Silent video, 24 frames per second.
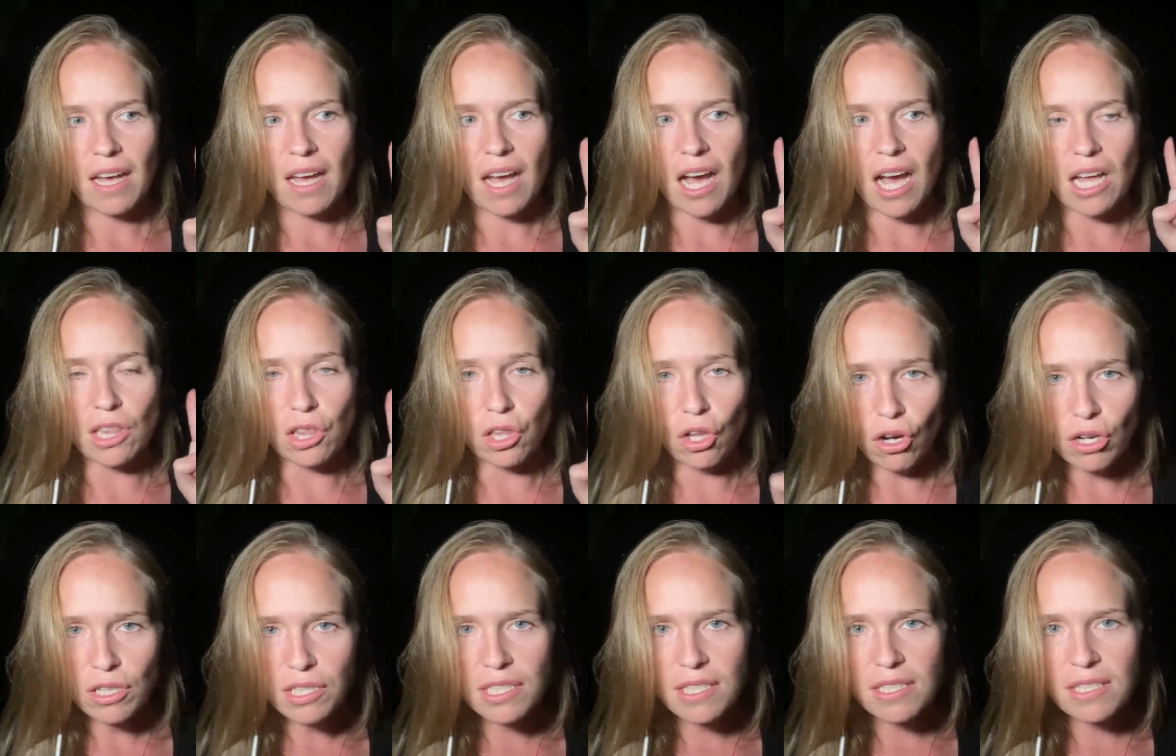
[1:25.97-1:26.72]
are
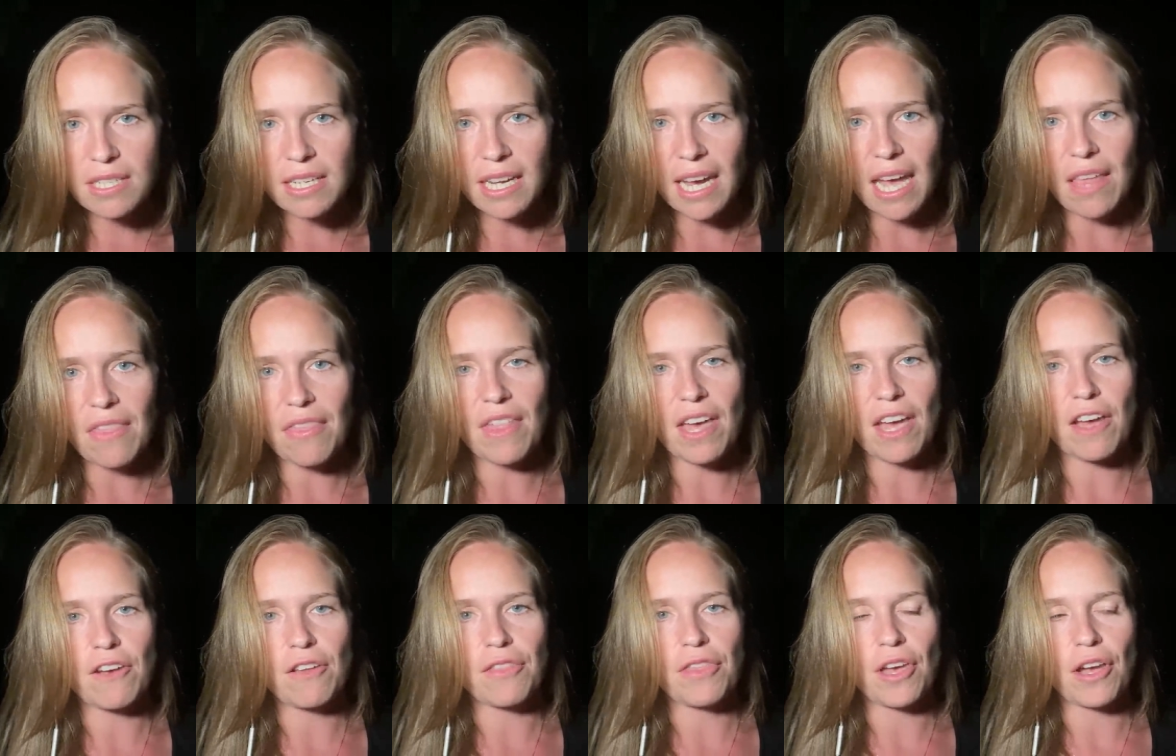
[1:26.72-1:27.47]
lost and
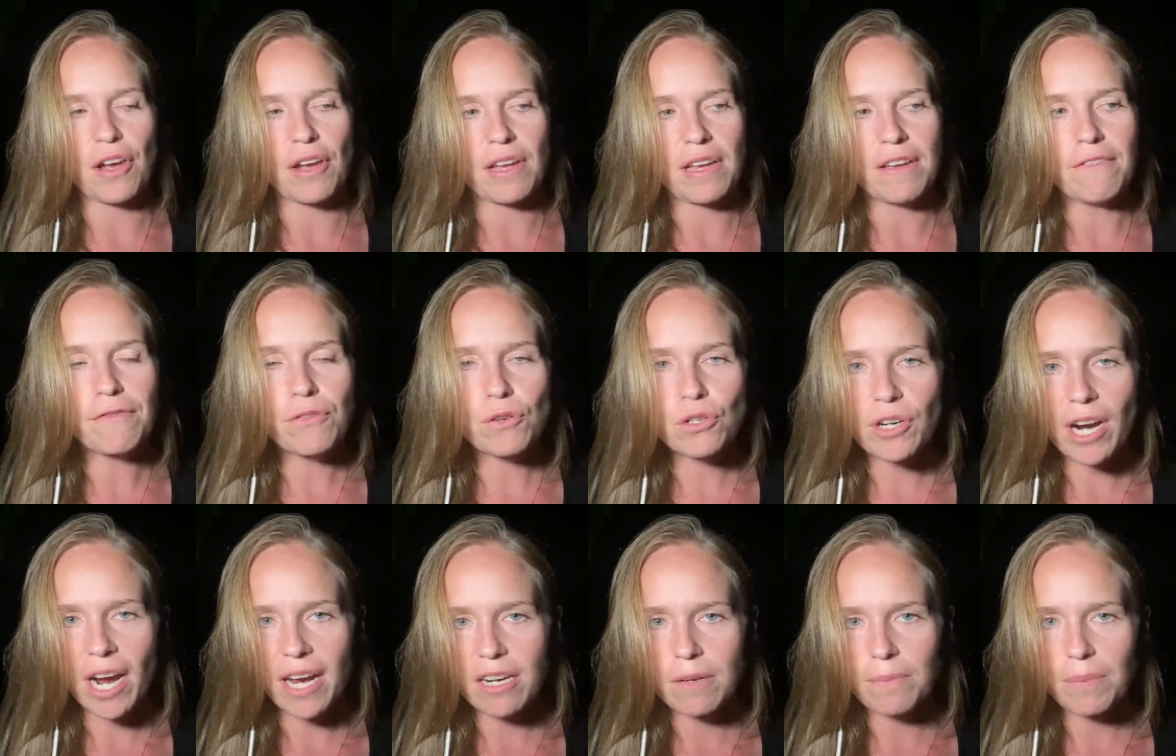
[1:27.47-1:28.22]
they're
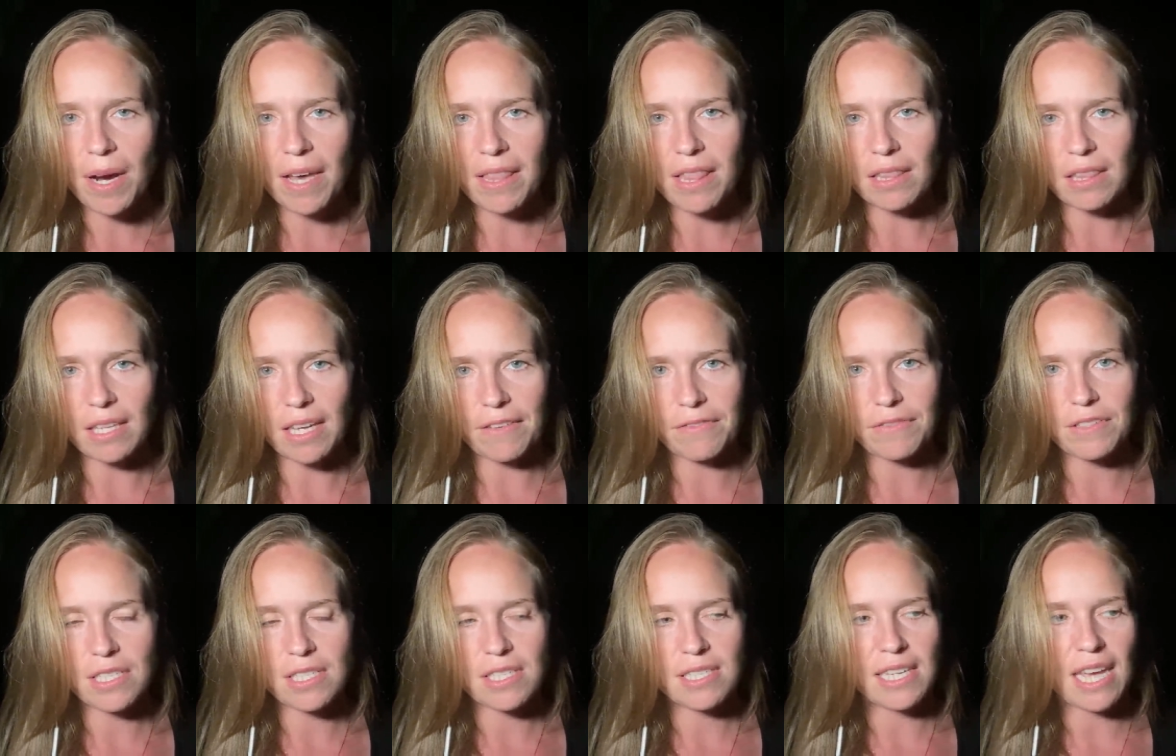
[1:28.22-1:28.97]
infiltrated by the
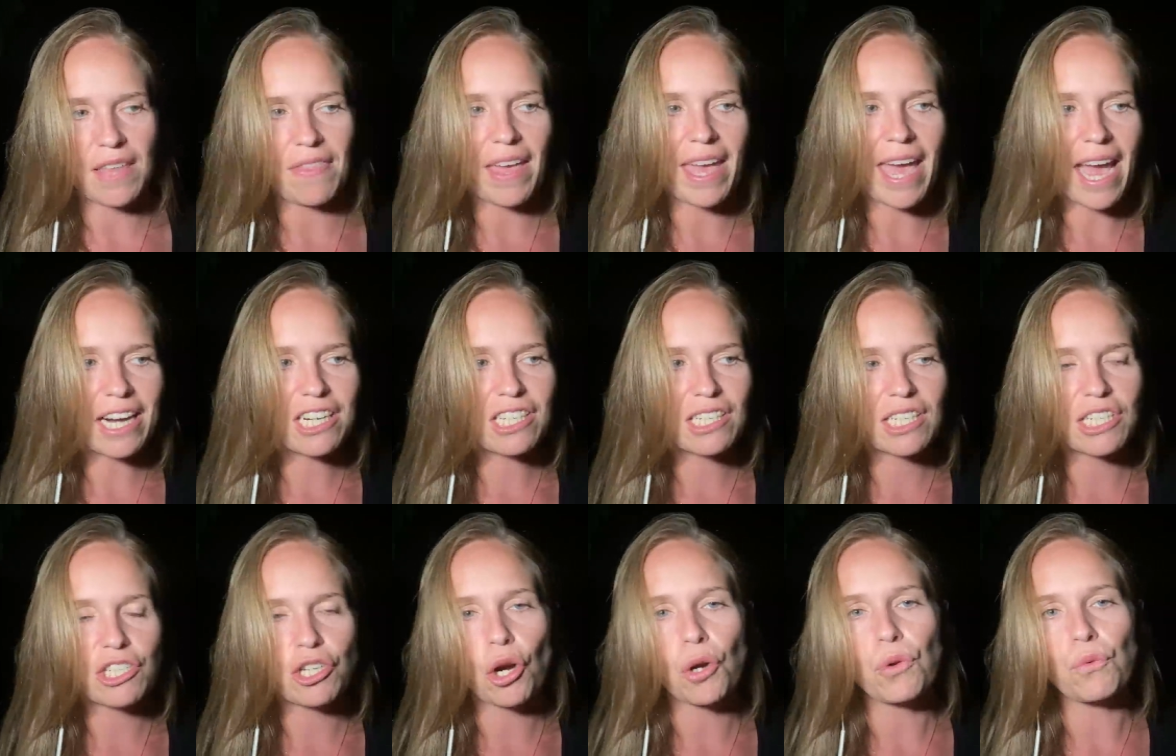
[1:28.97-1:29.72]
leftists and they
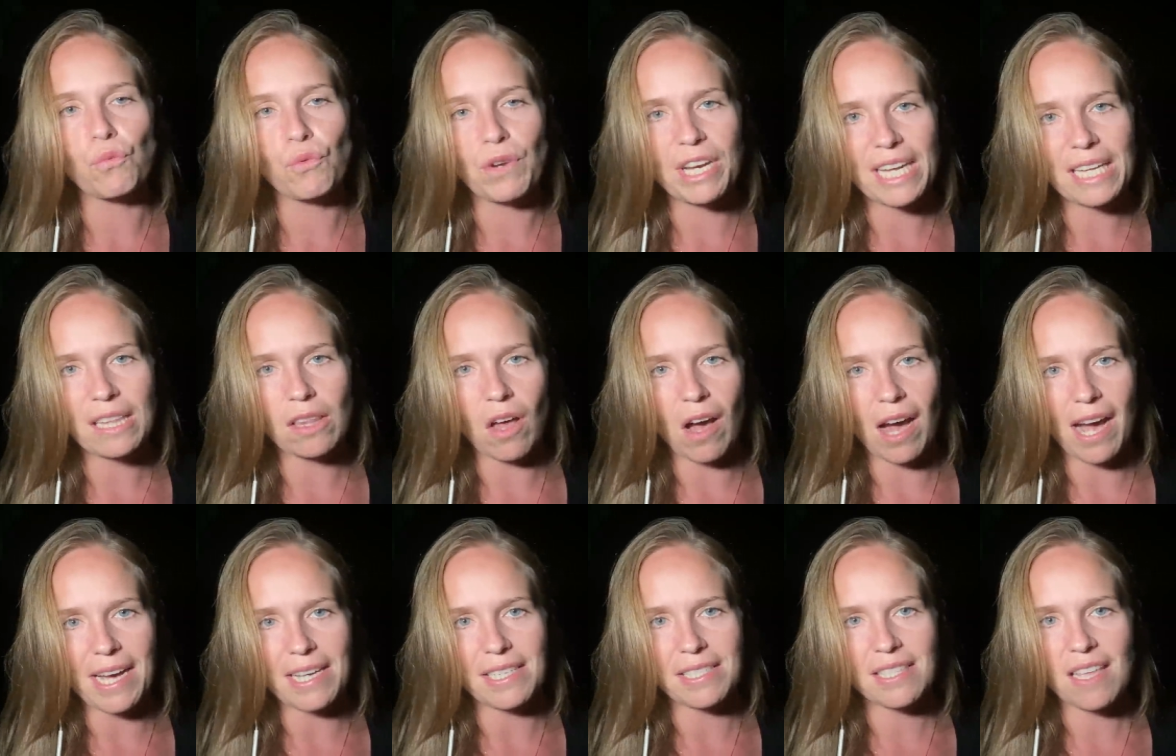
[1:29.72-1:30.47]
actually don't
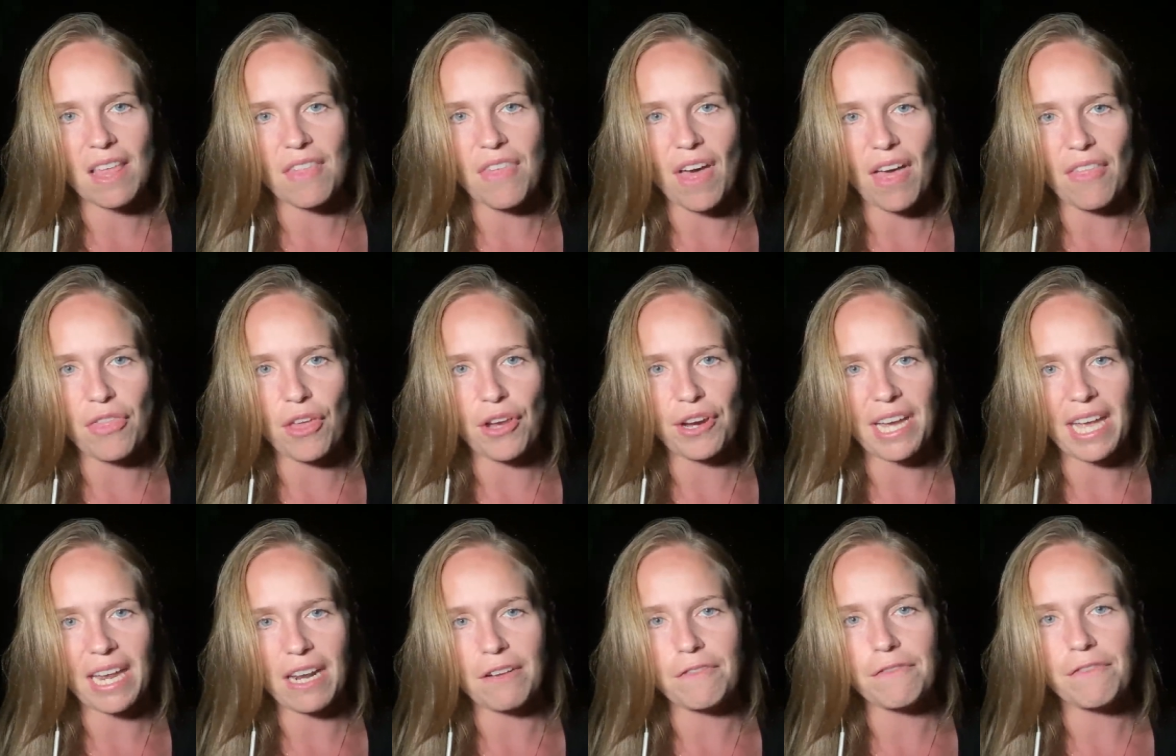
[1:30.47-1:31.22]
realise that they're
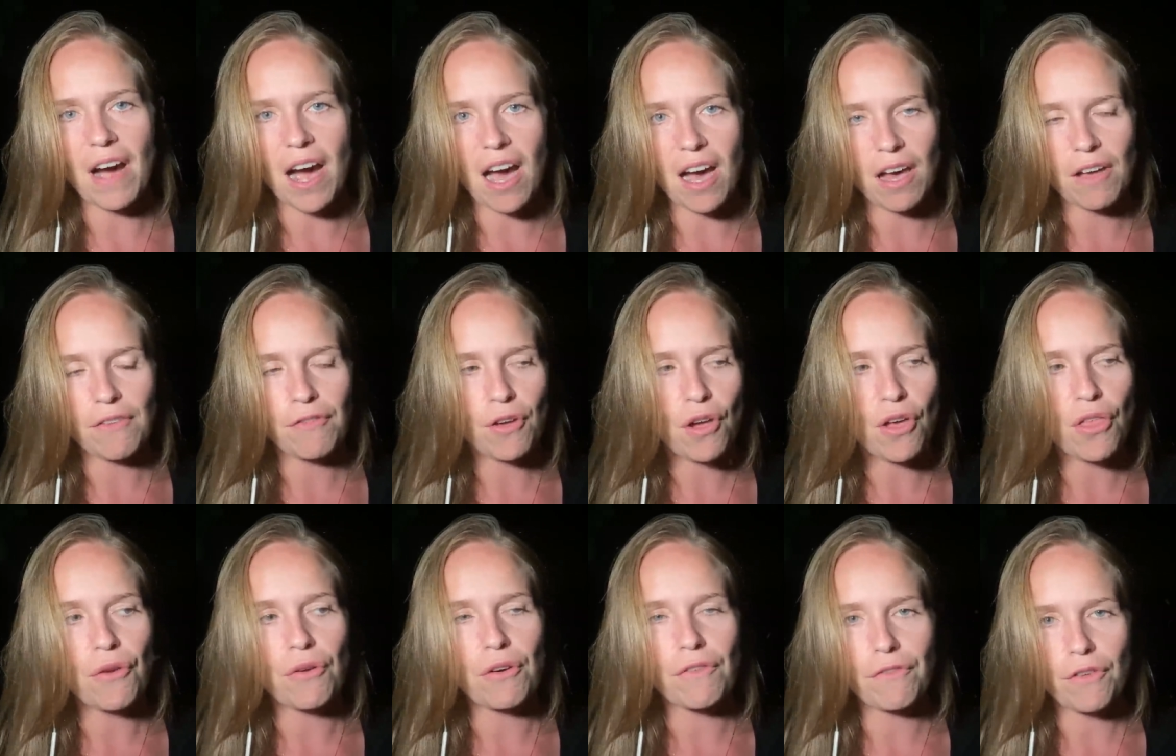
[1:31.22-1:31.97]
getting far
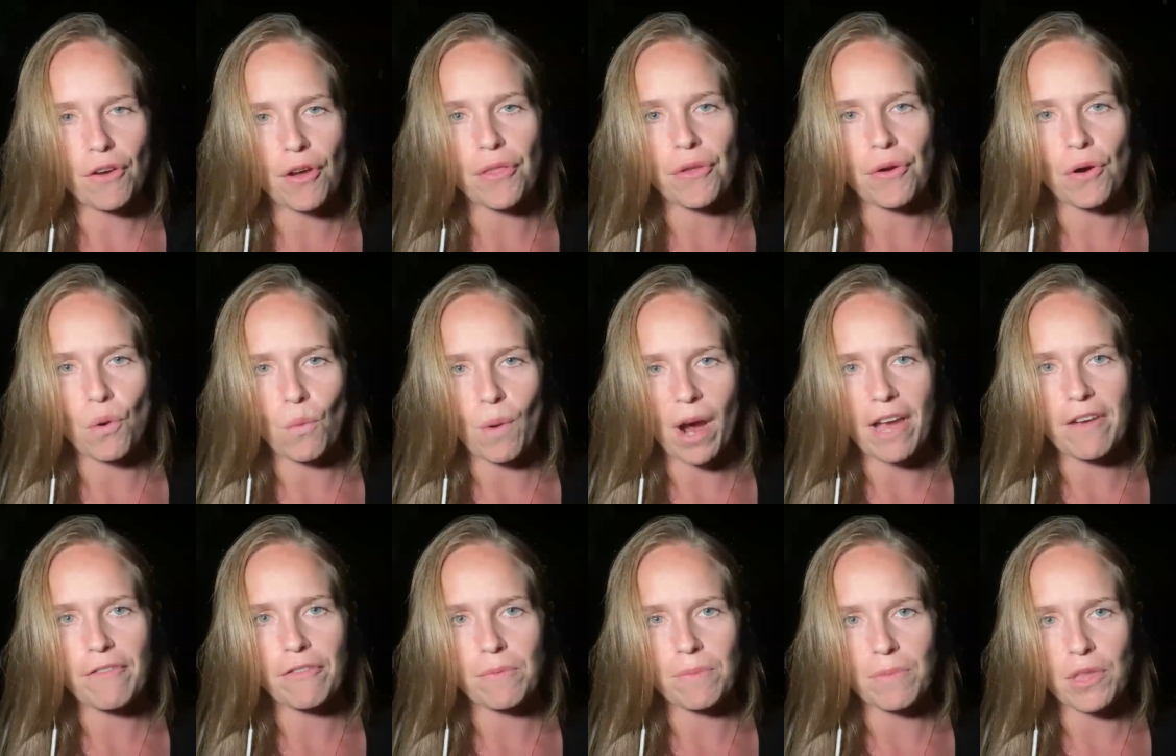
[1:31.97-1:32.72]
further and further
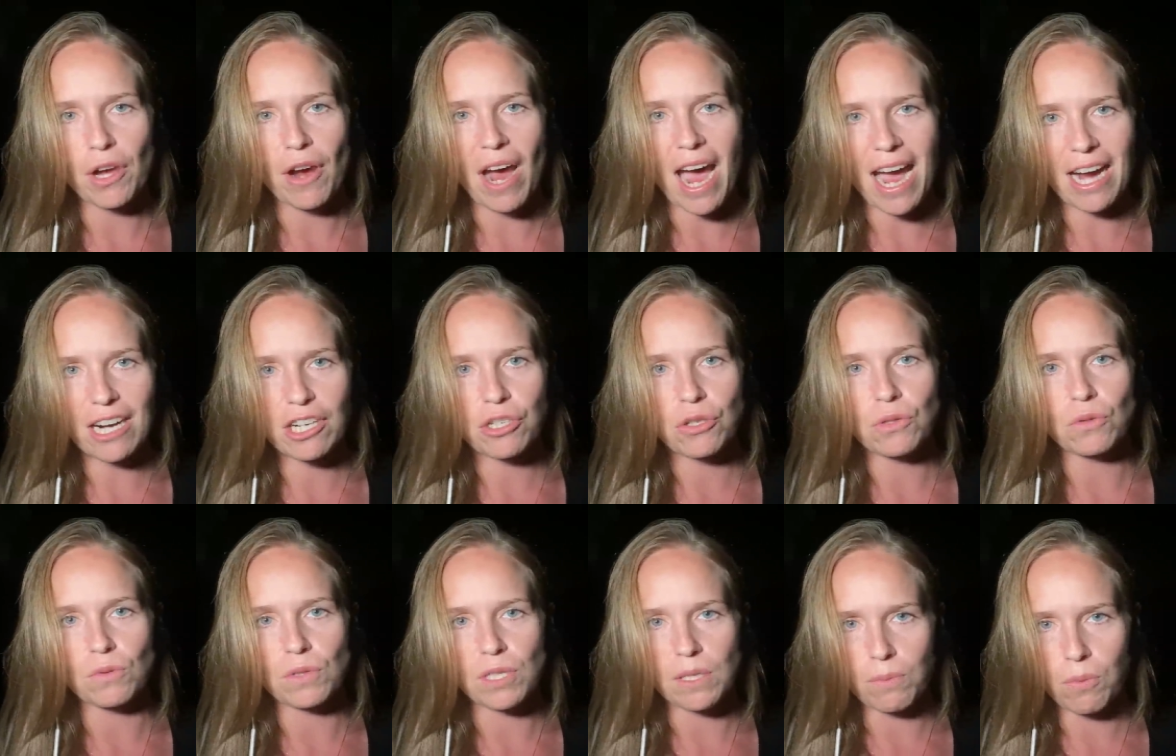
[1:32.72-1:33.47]
away from their
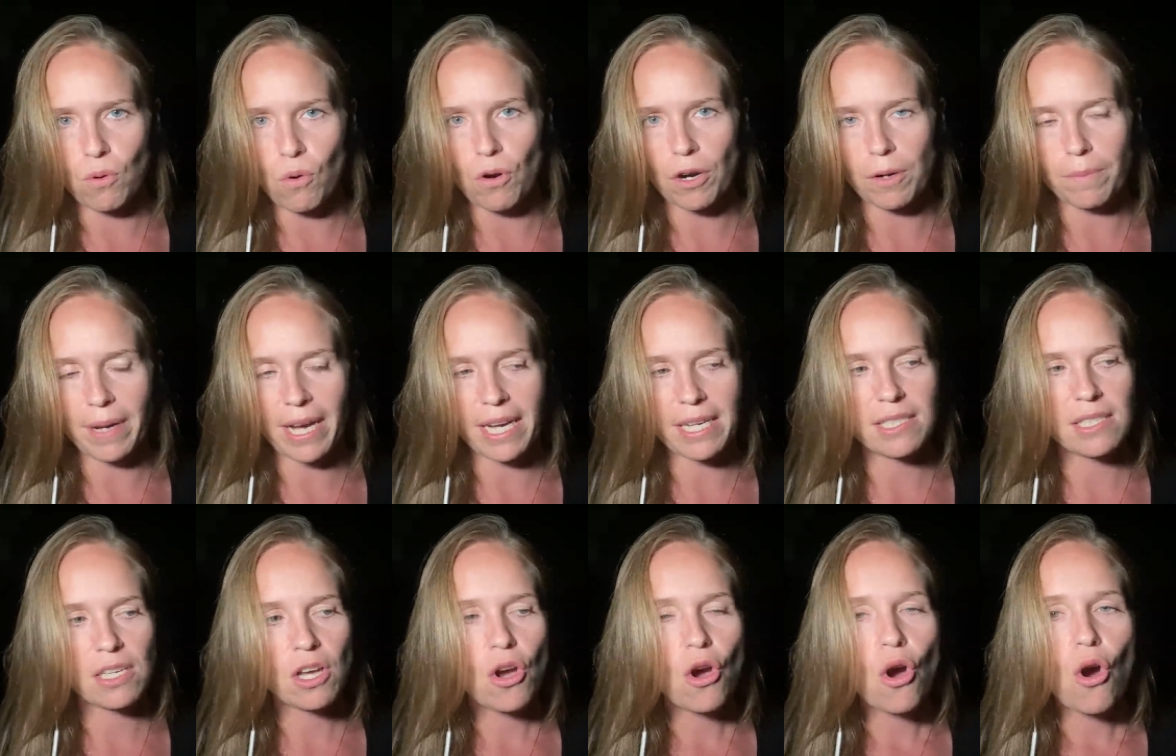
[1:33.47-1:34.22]
actual supporter base.